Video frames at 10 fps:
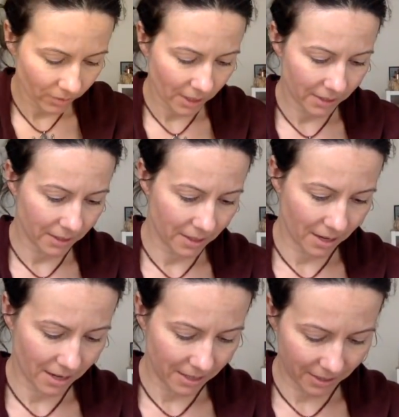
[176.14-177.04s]
That's
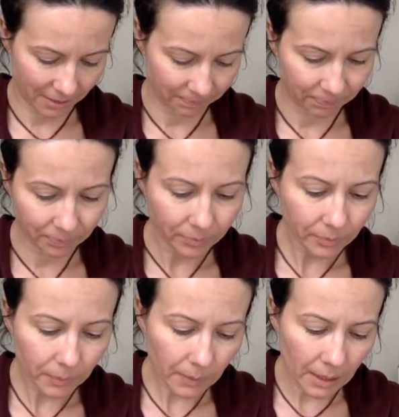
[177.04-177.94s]
nice.
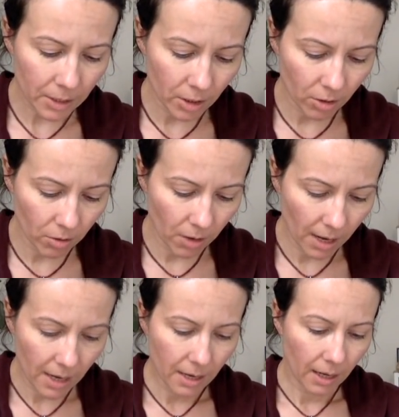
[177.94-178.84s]
So
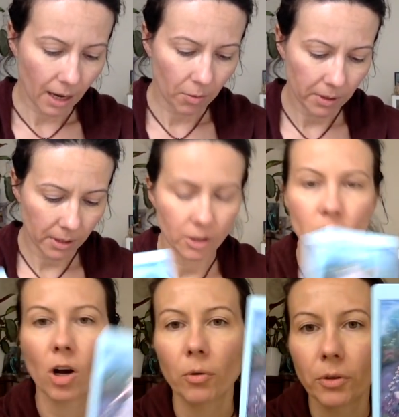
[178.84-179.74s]
I will
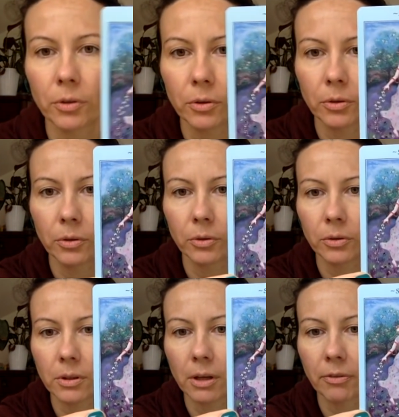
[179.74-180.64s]
show you
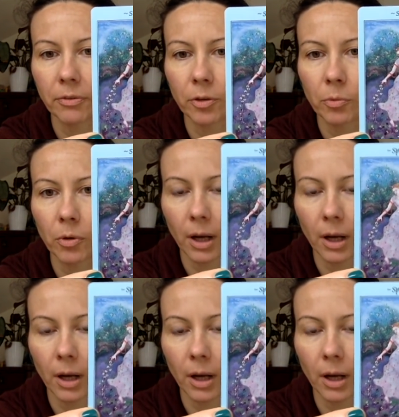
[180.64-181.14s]
a few more